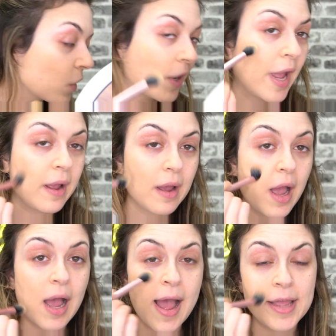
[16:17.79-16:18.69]
okay,
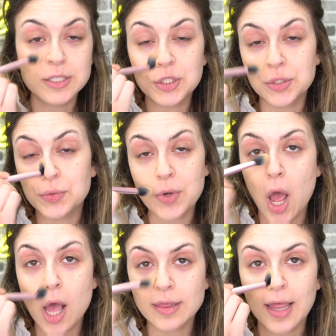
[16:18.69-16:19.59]
I do
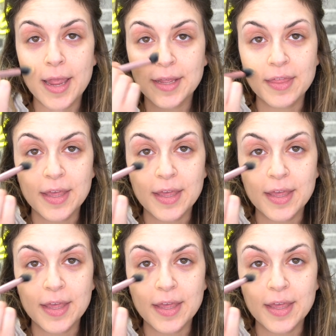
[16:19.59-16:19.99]
not like